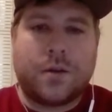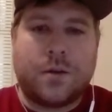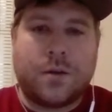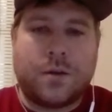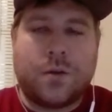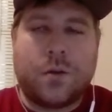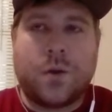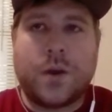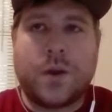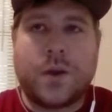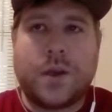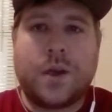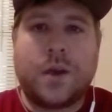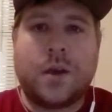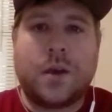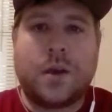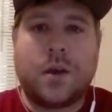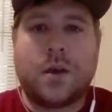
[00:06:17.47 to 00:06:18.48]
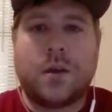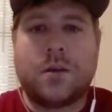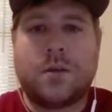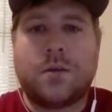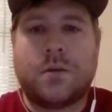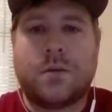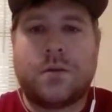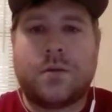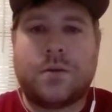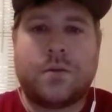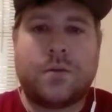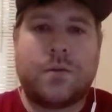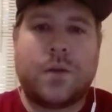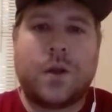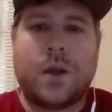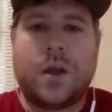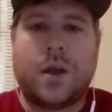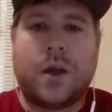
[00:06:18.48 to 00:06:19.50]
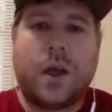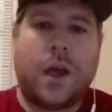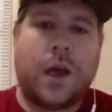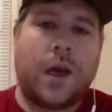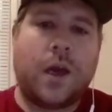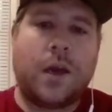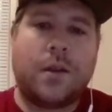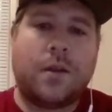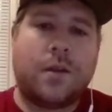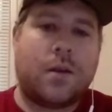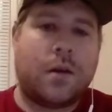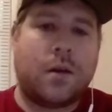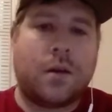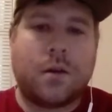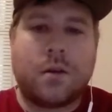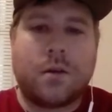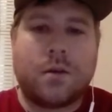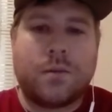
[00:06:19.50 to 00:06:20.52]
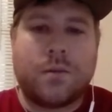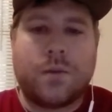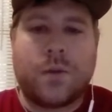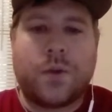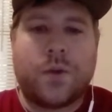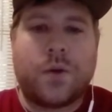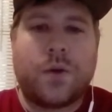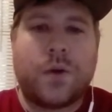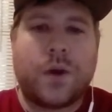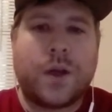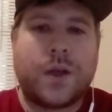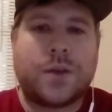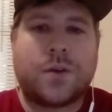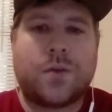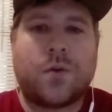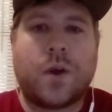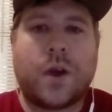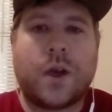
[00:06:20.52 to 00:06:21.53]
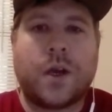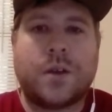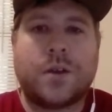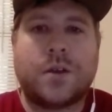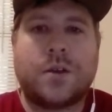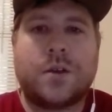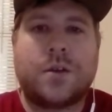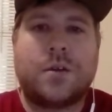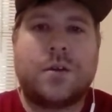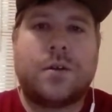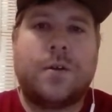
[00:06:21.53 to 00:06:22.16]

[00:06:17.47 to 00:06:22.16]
28 to 30-ish range.